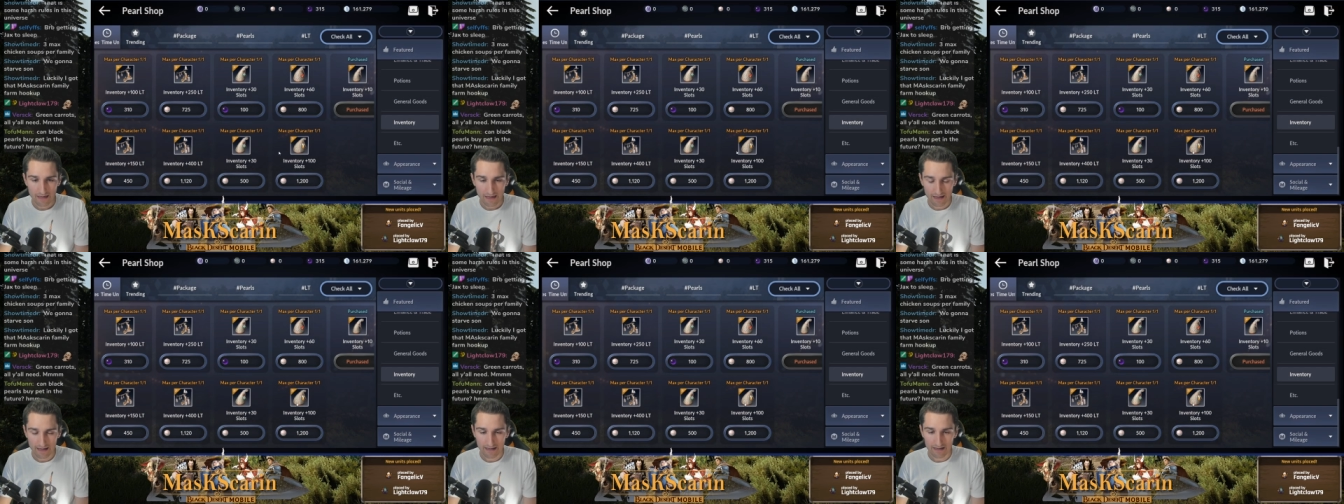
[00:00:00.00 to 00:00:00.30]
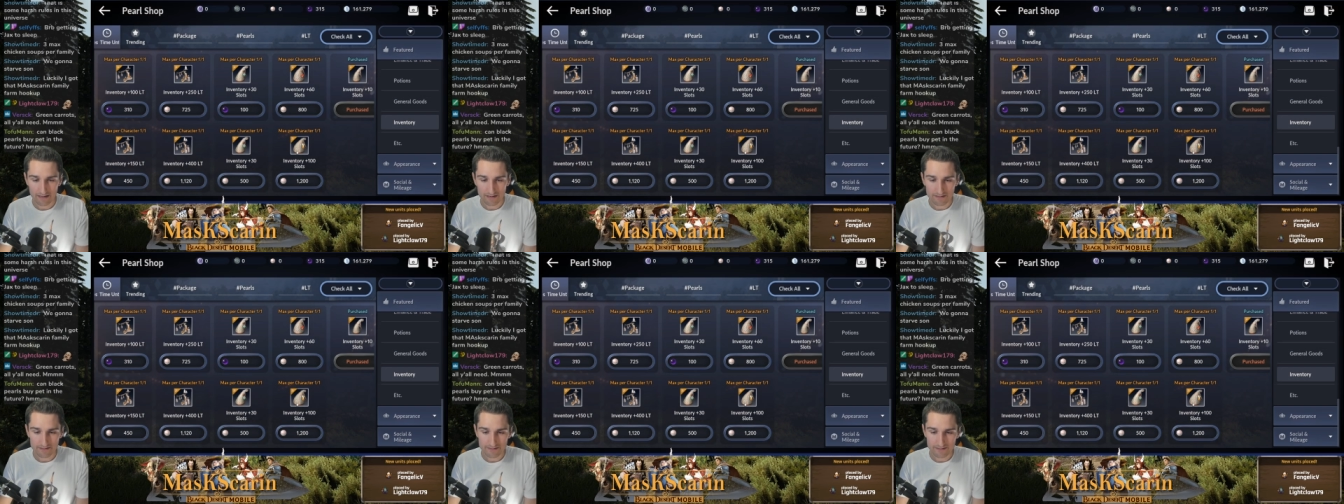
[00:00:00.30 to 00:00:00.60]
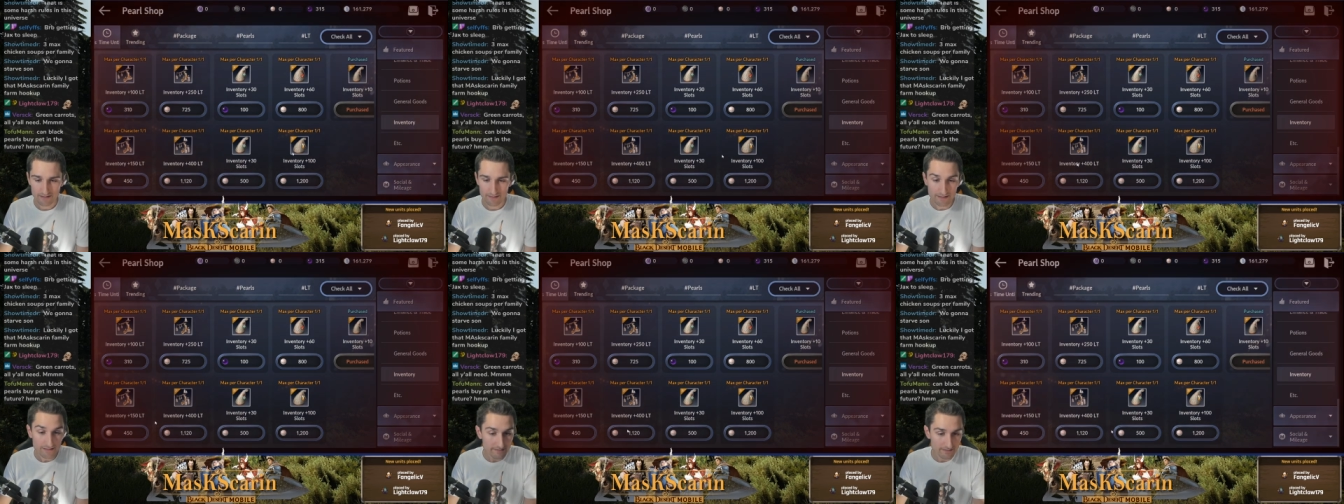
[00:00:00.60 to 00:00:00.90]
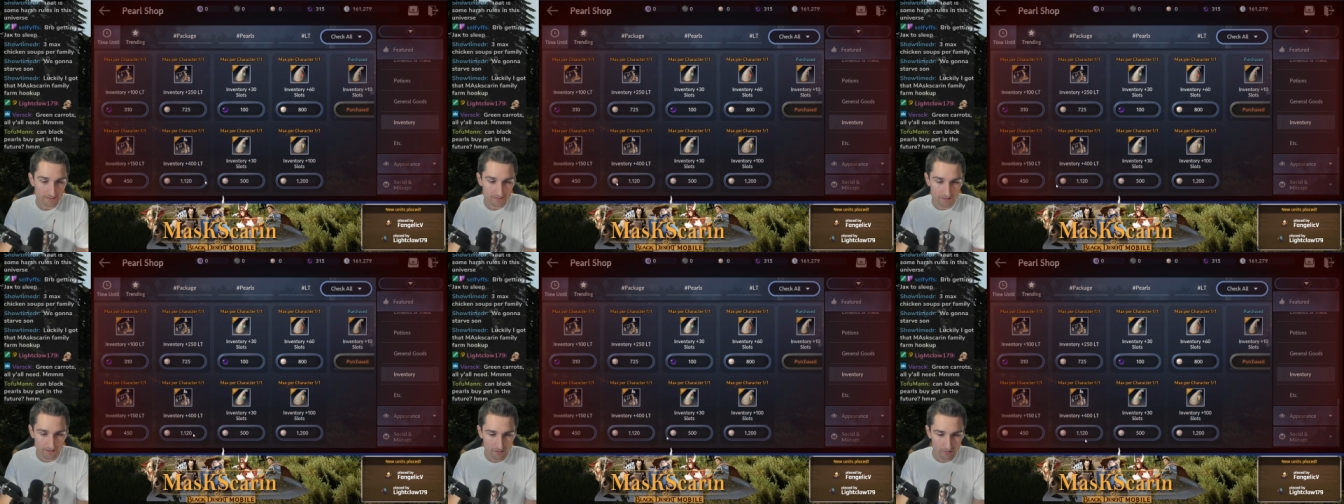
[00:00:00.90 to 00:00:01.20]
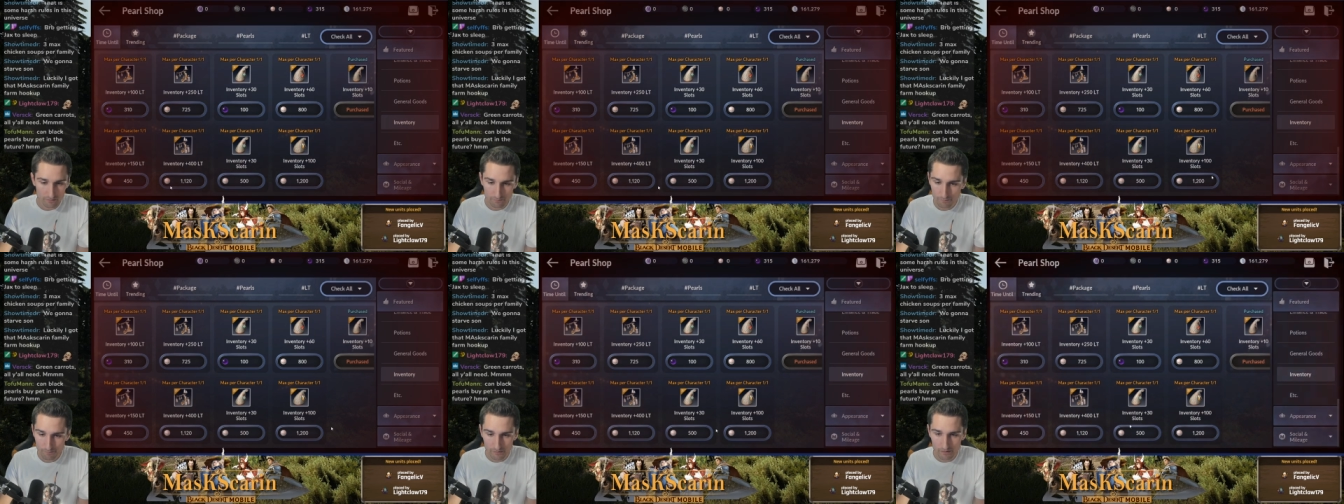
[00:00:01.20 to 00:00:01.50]
and this is
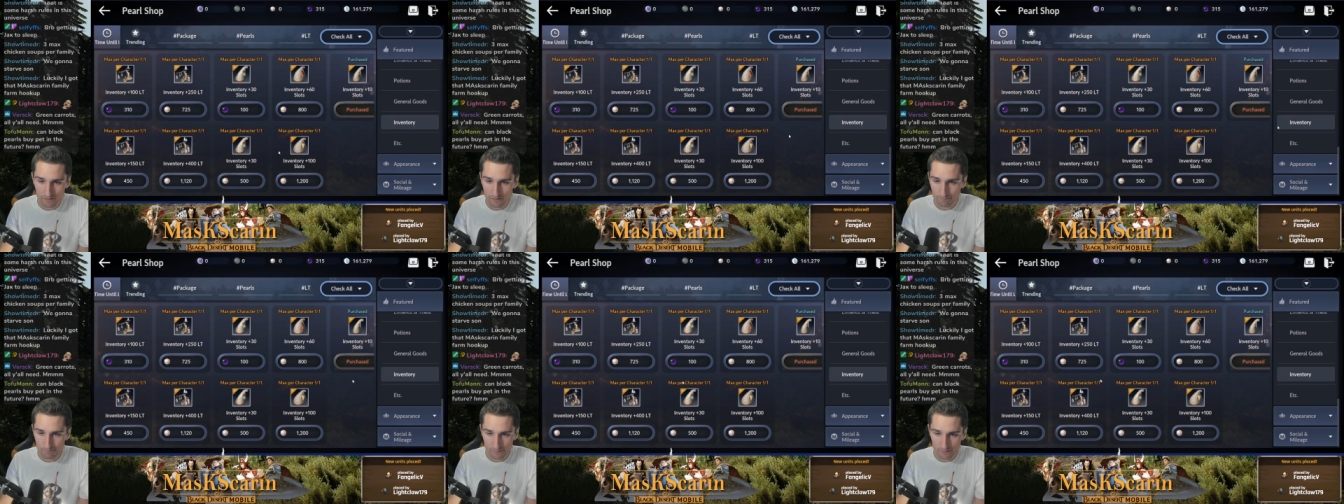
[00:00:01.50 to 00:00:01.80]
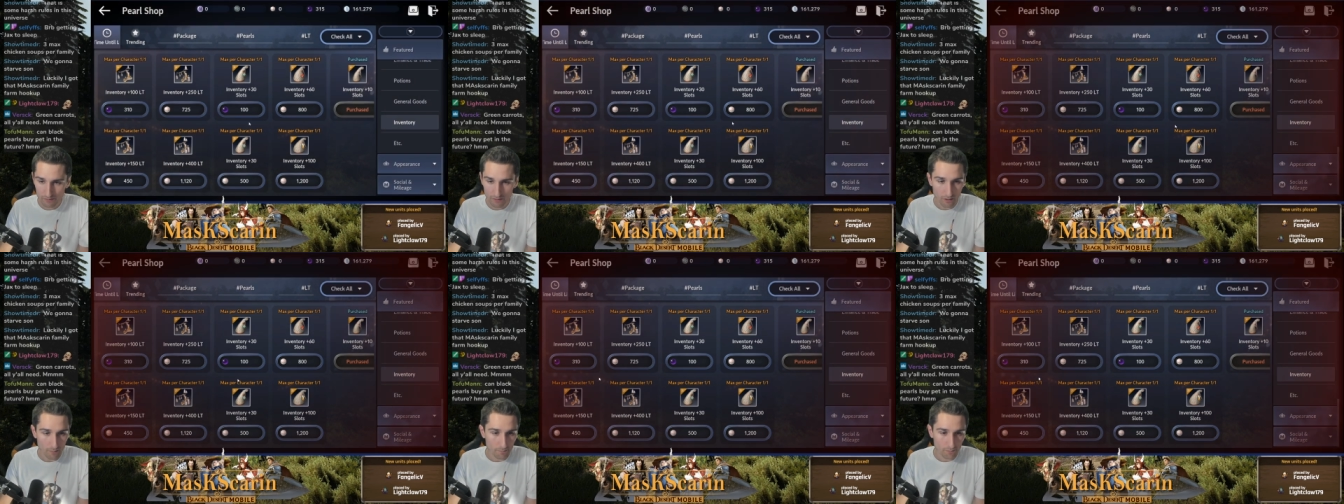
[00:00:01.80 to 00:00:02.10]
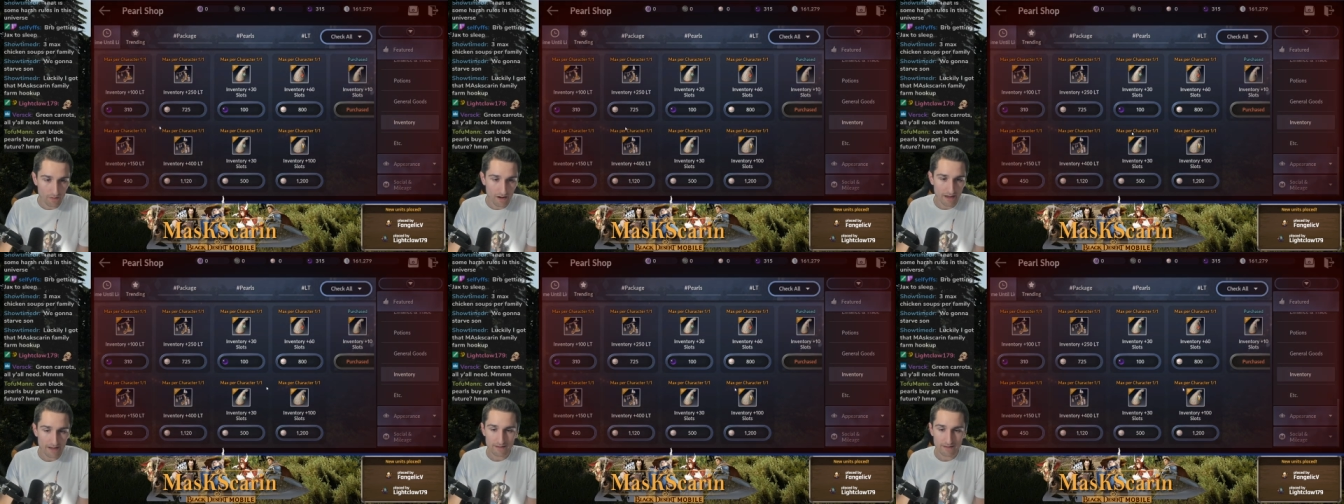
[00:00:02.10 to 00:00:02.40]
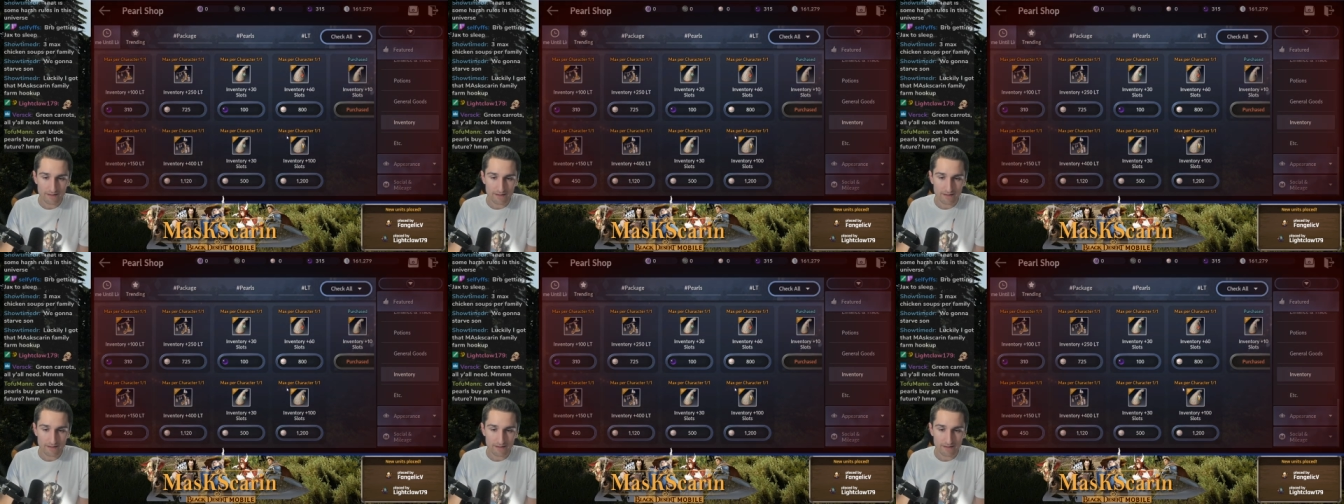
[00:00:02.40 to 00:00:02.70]
their their price.